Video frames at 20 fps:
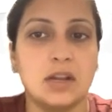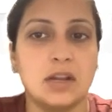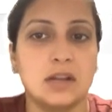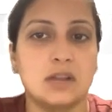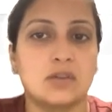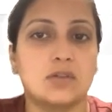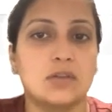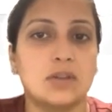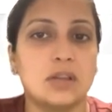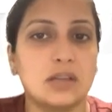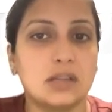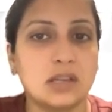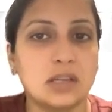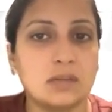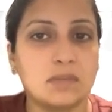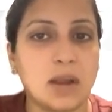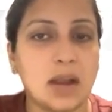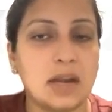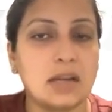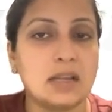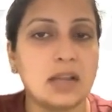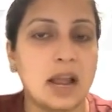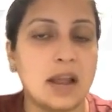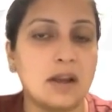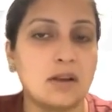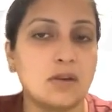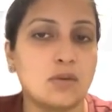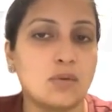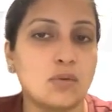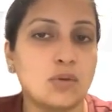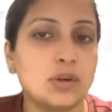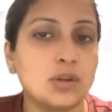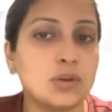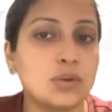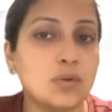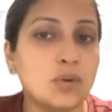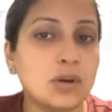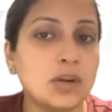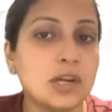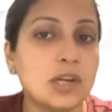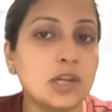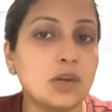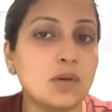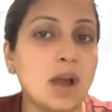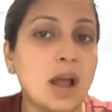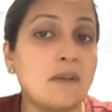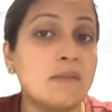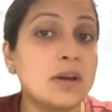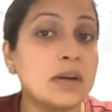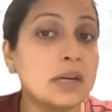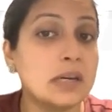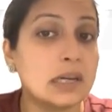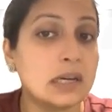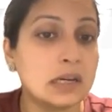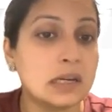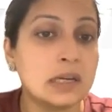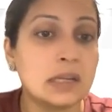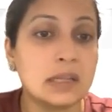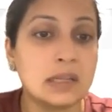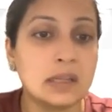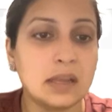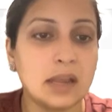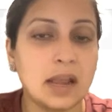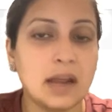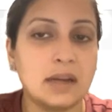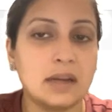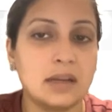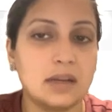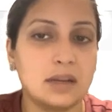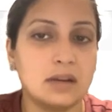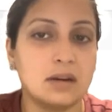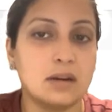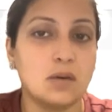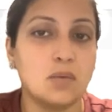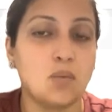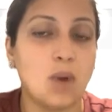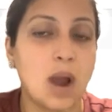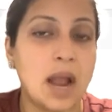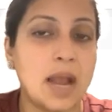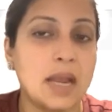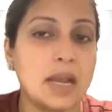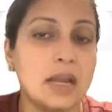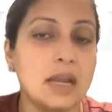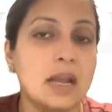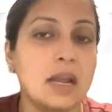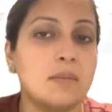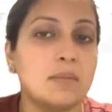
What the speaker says: So this is my entire code. You don't need to have a return in the end here. Why?